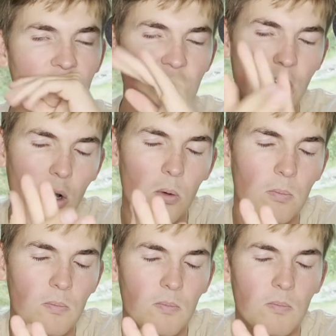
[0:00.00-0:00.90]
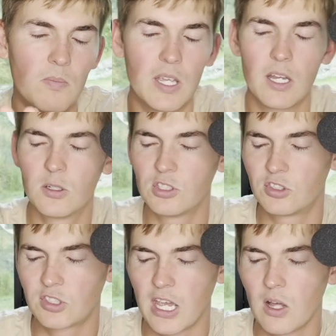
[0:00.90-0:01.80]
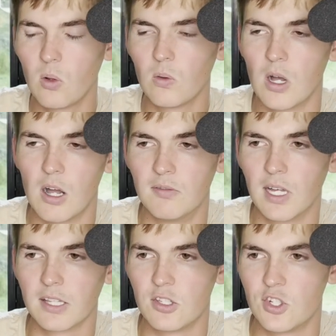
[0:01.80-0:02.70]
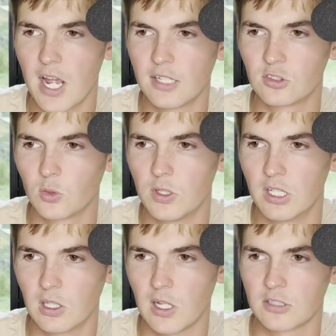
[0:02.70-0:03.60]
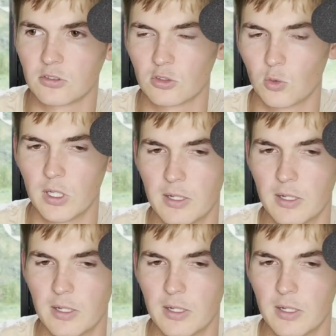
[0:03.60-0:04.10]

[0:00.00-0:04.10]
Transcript: So here's a scale of like the giant squid, the colossal squid.